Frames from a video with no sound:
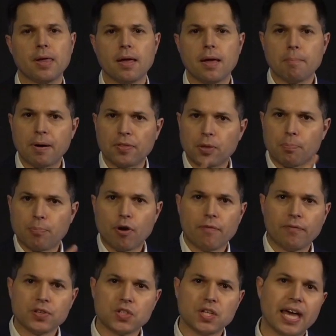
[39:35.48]
But the
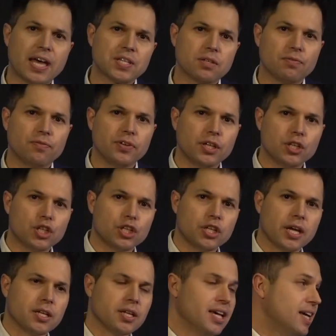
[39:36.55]
prophecy hasn't finished yet.